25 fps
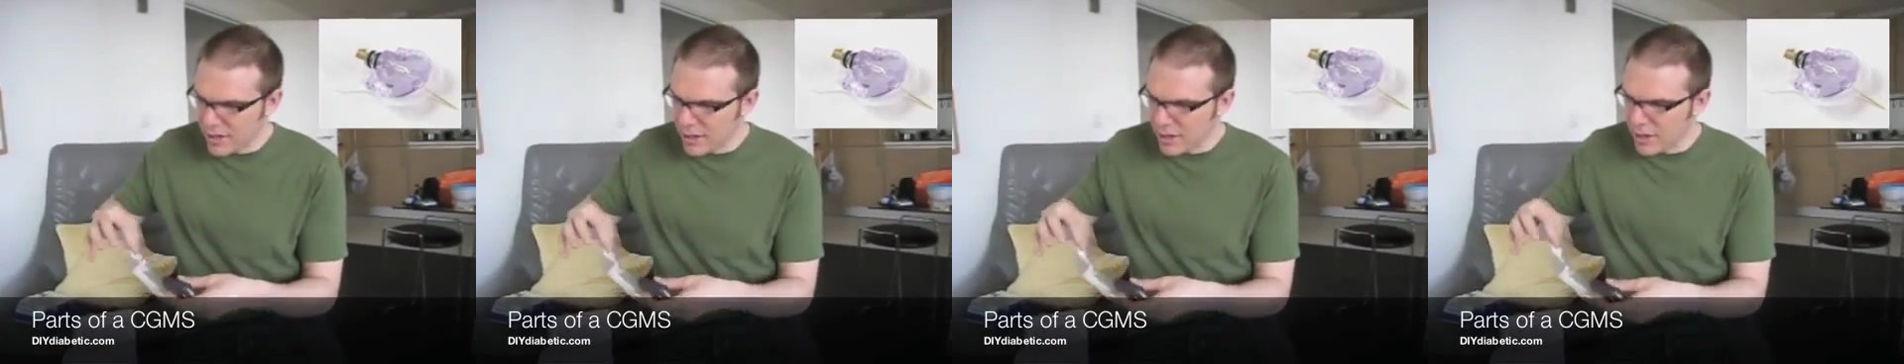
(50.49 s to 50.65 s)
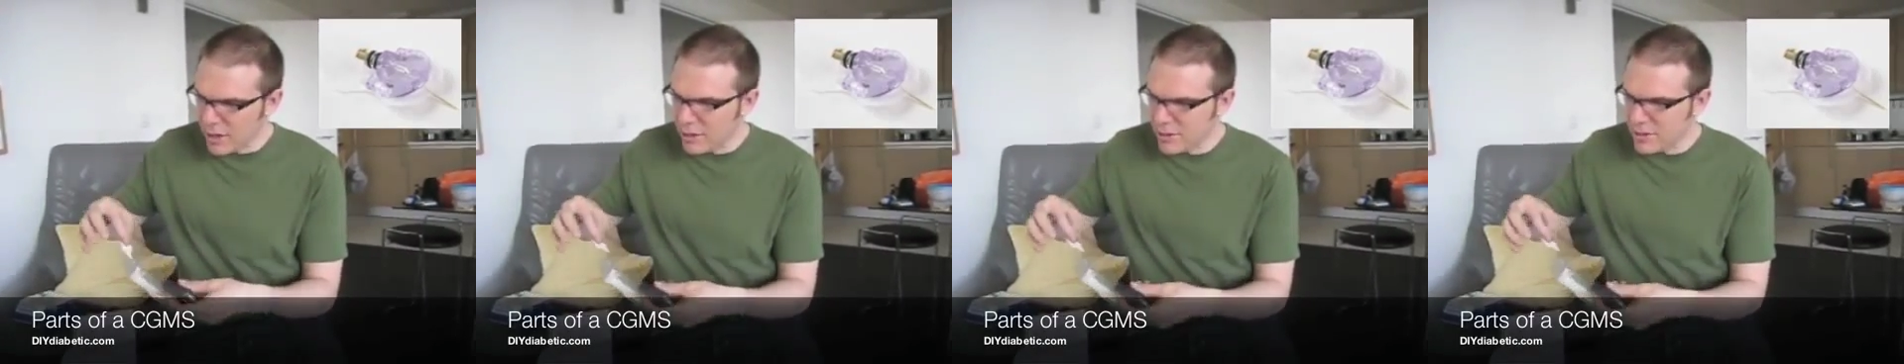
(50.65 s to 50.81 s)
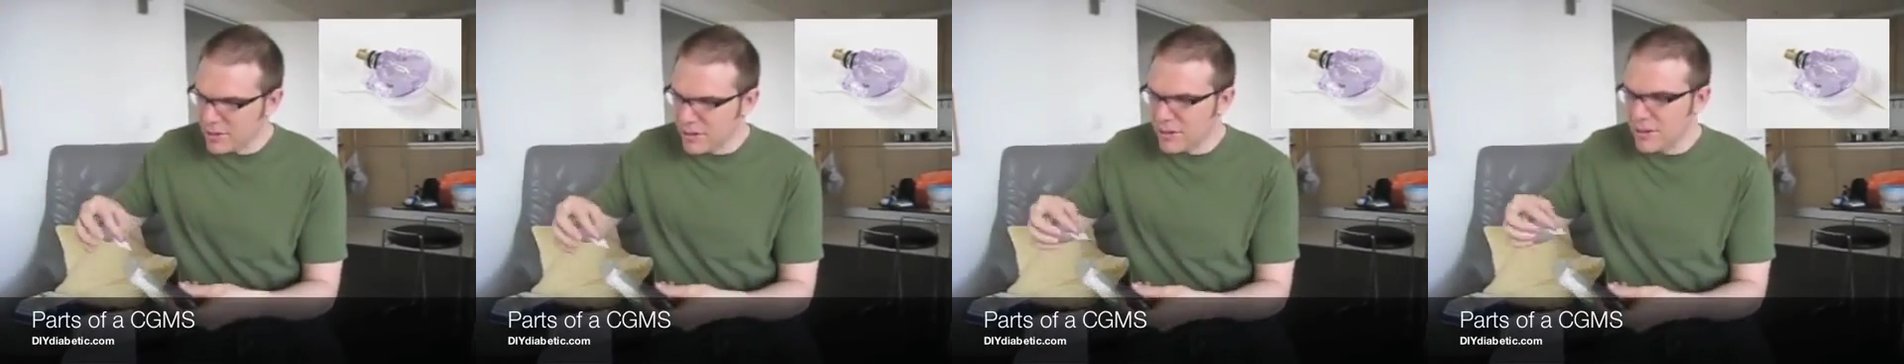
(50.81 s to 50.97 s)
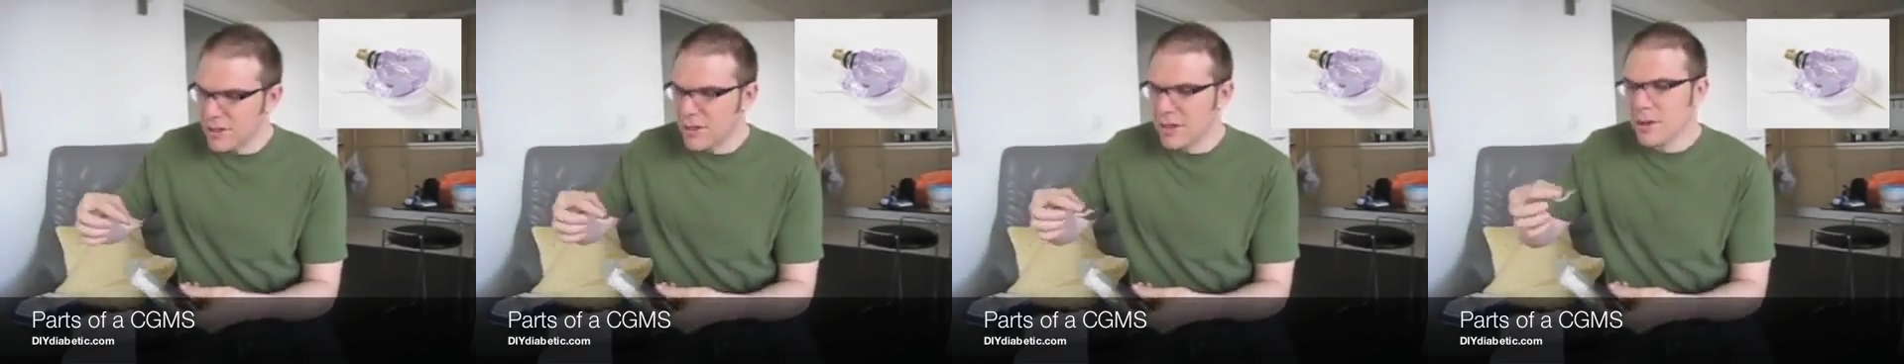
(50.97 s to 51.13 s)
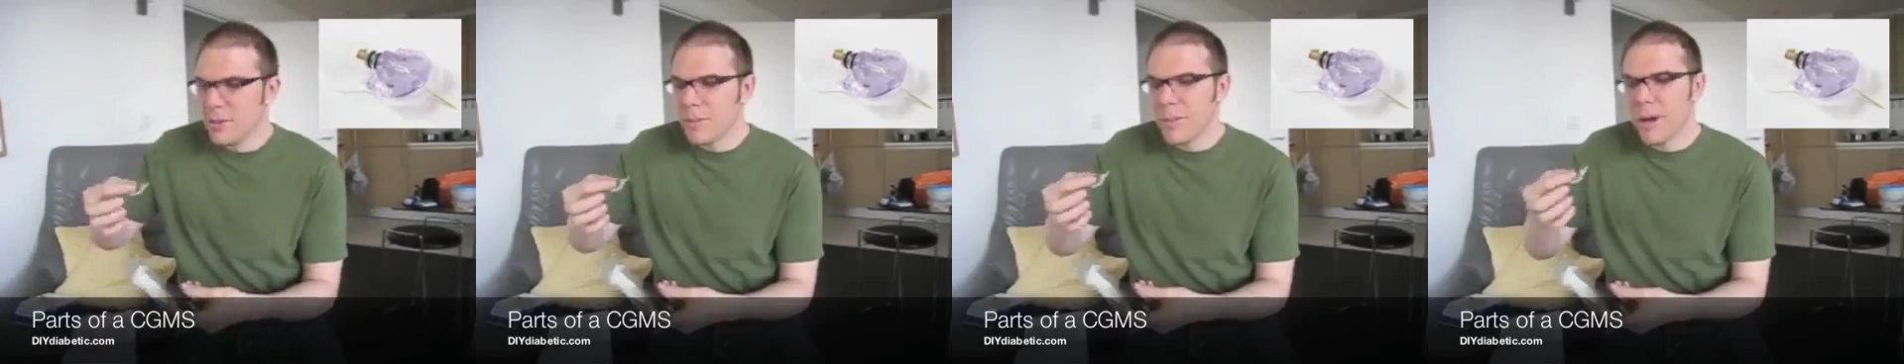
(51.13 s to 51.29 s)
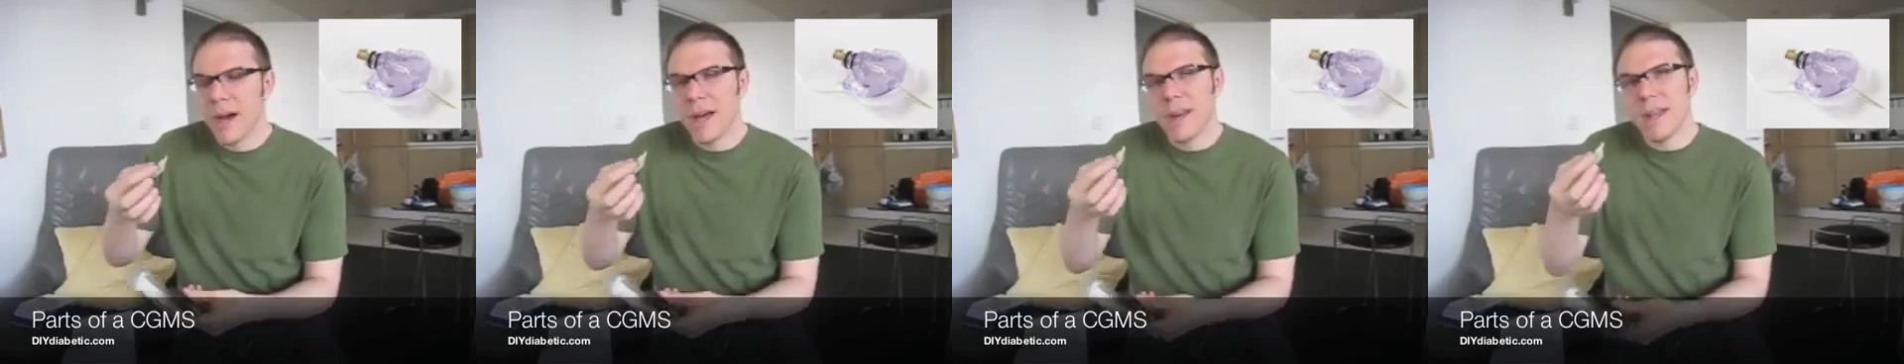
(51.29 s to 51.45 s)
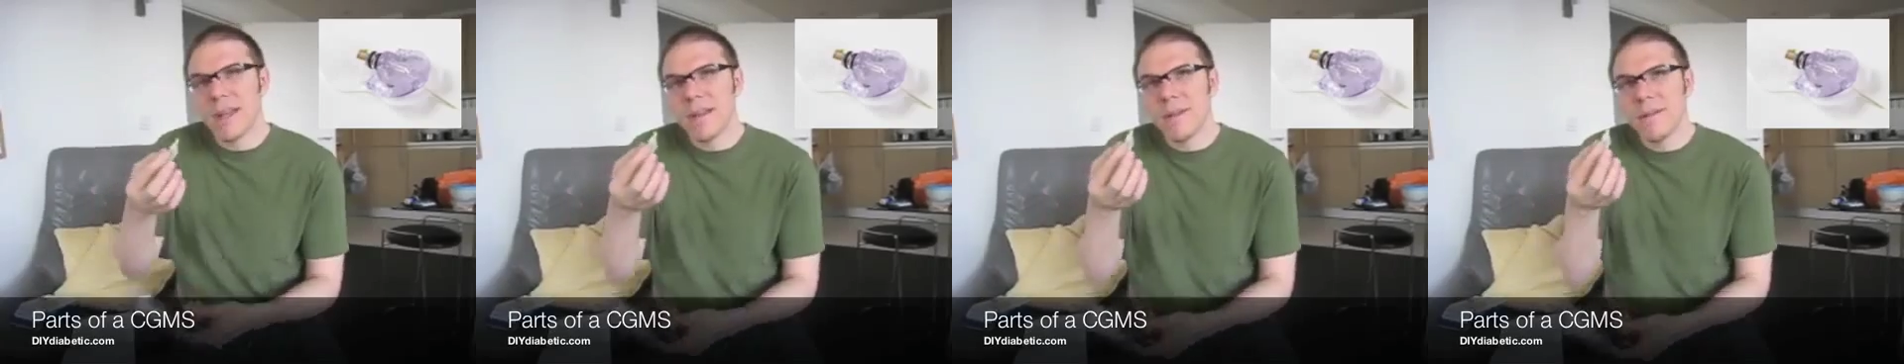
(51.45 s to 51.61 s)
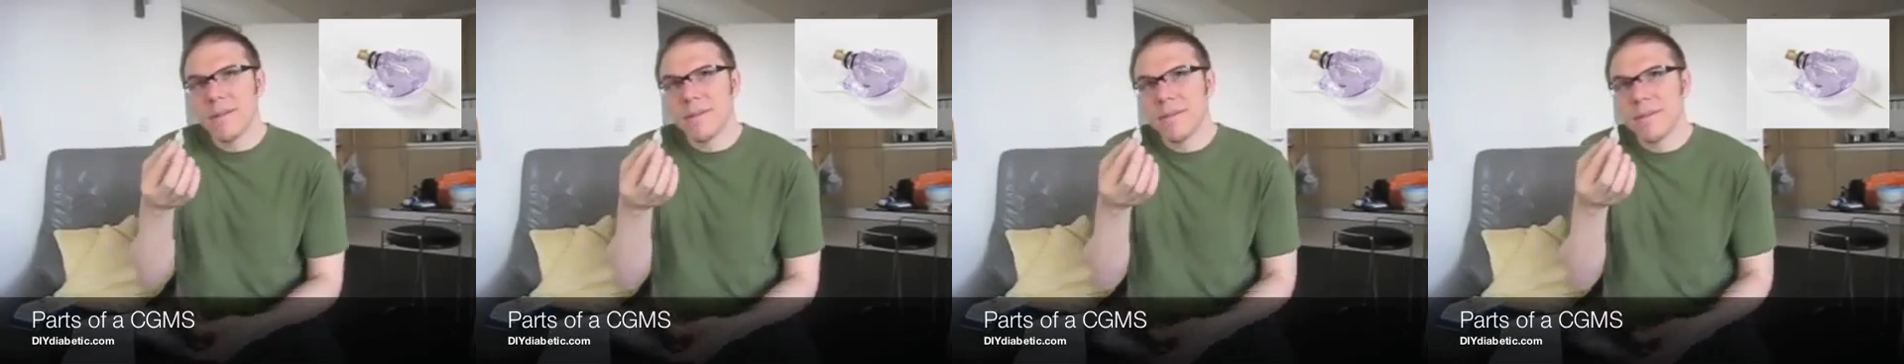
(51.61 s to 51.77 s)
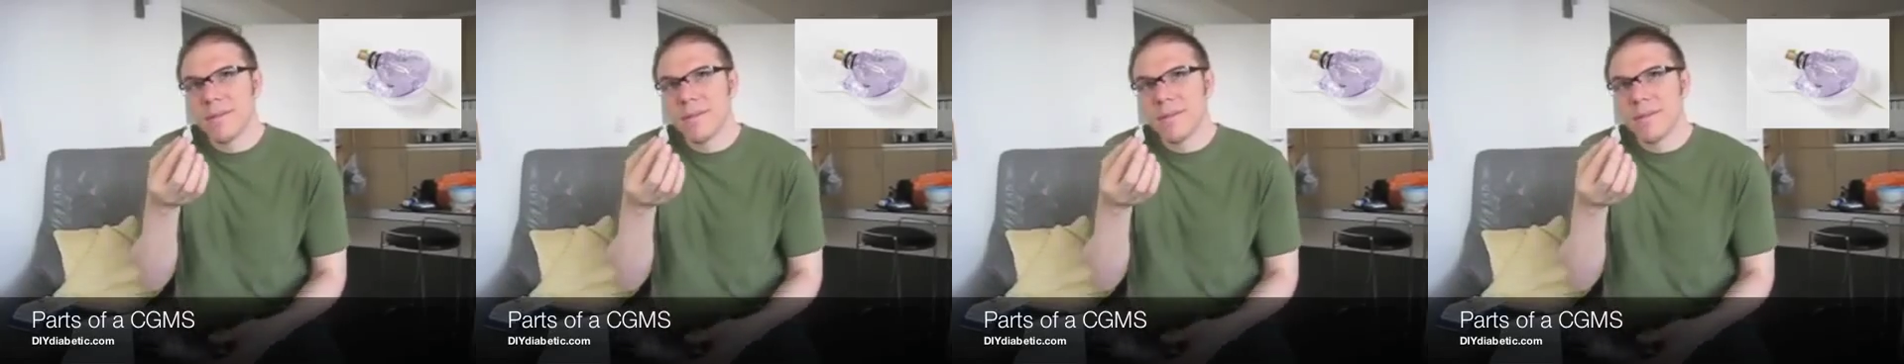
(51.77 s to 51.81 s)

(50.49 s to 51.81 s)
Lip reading: that goes into your body.